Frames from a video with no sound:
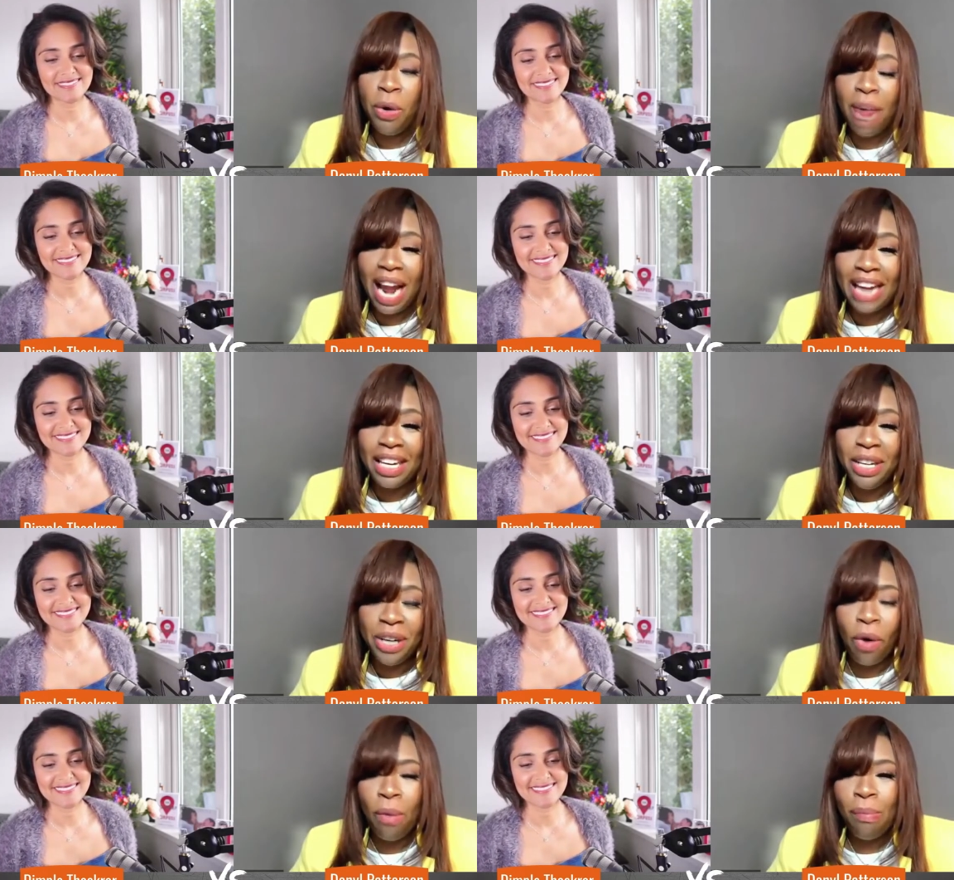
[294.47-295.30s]
Speaker 1: who had
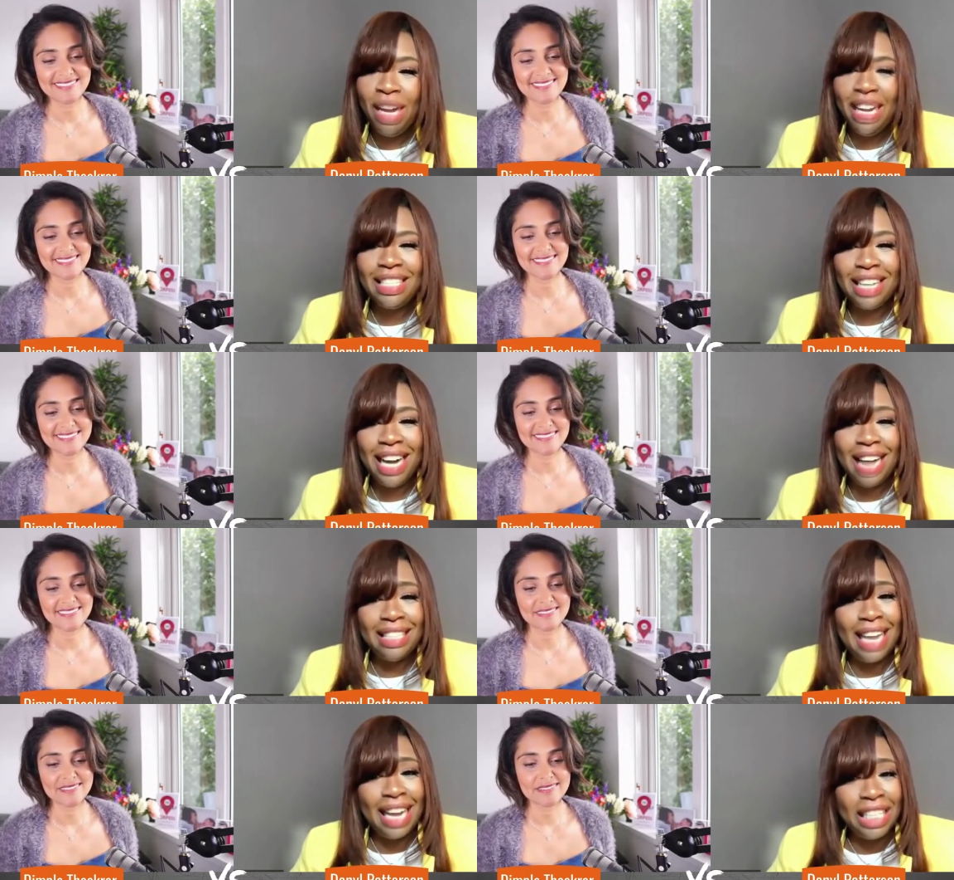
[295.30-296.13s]
no means to
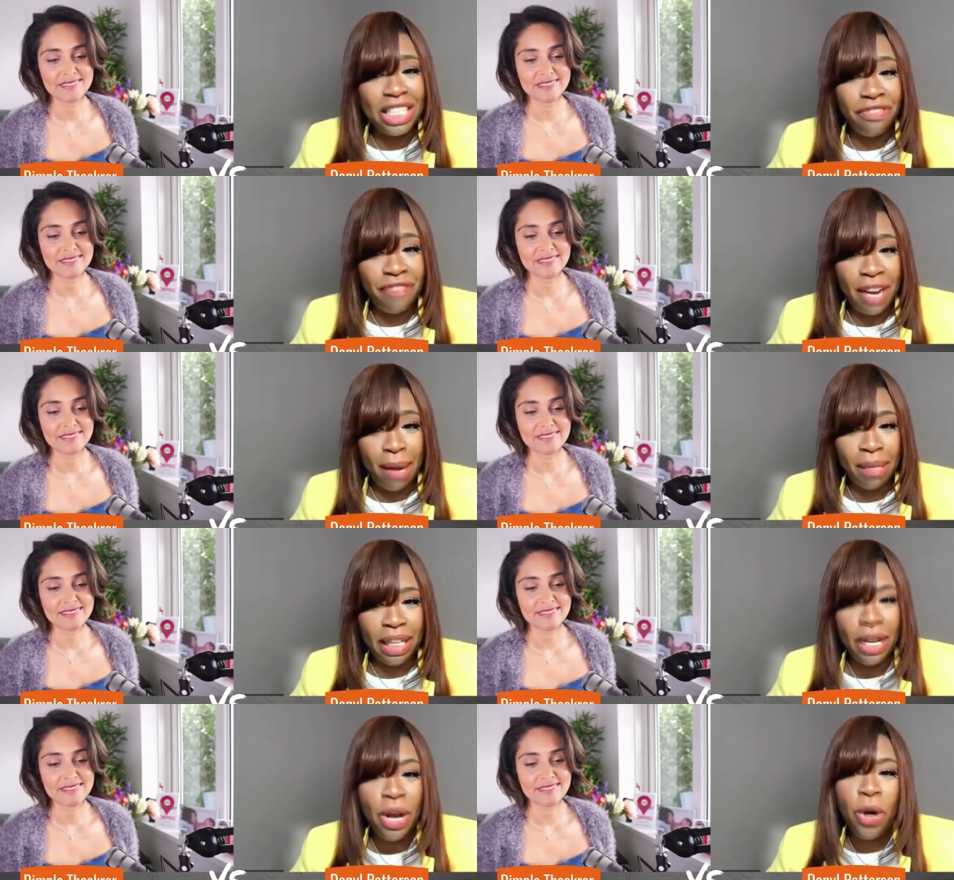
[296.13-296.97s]
contact his
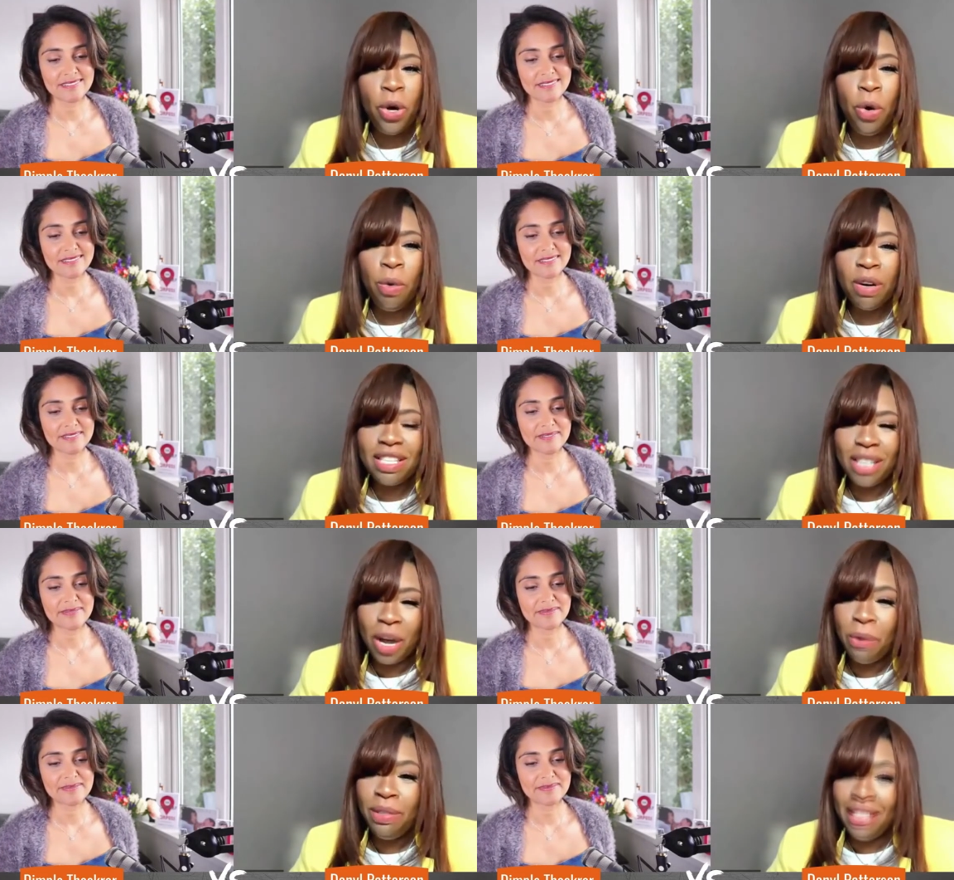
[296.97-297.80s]
family, who were
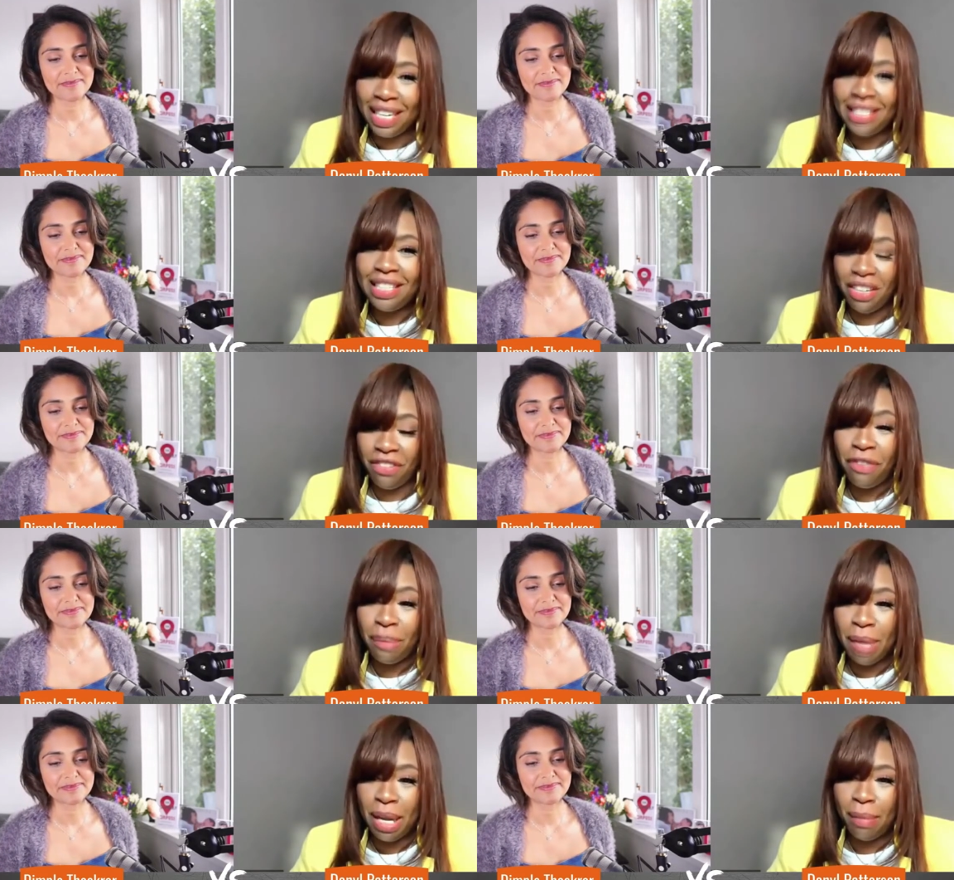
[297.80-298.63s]
so
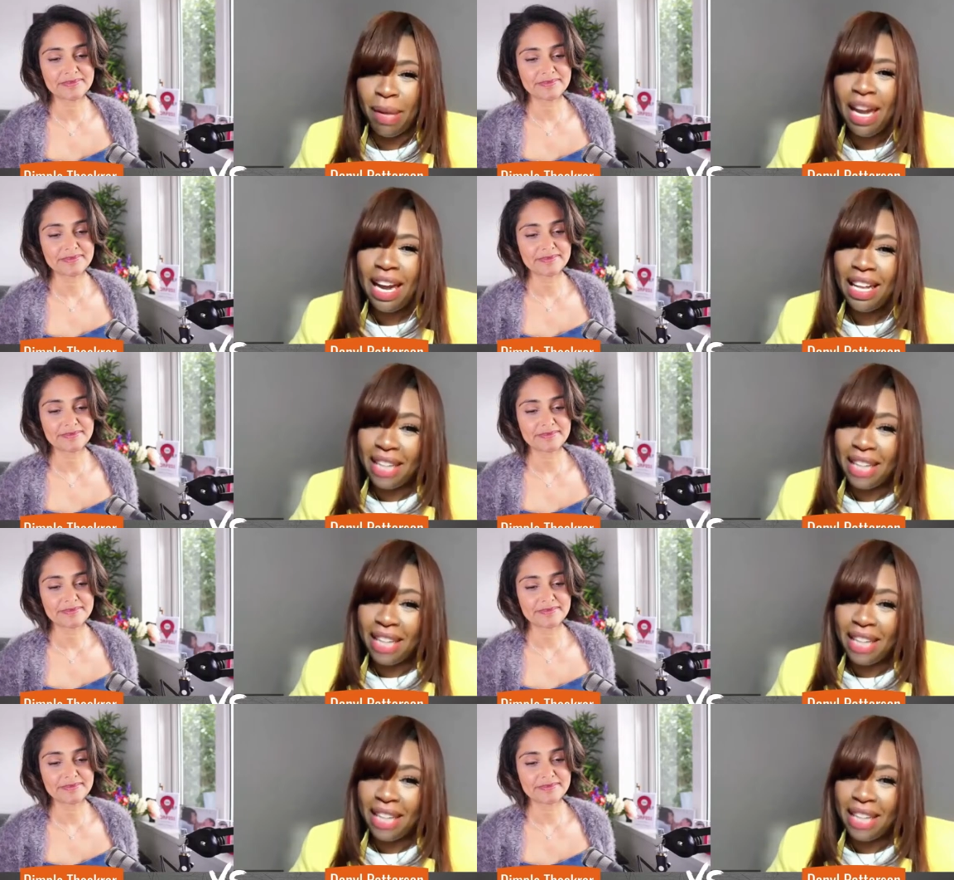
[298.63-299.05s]
distant from him.